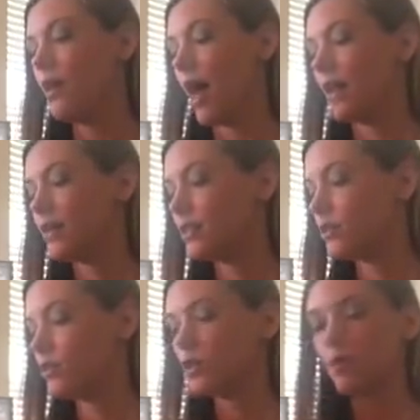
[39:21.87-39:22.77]
And as
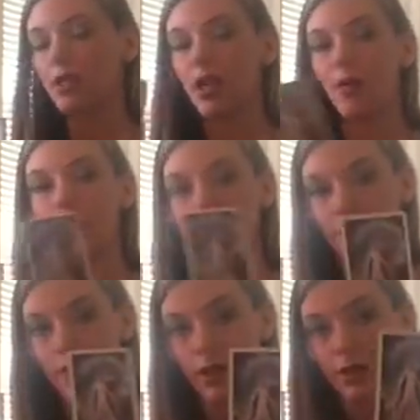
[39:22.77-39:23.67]
soon as we start
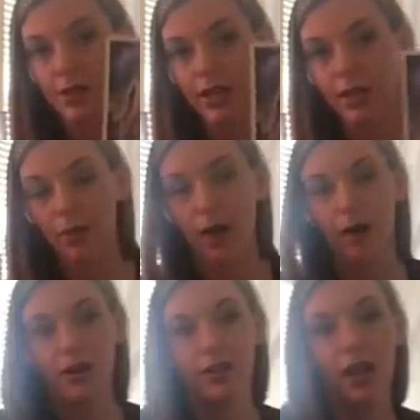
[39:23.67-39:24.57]
believing those things about
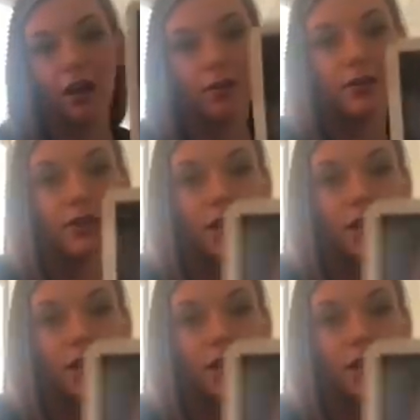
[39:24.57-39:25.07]
ourselves,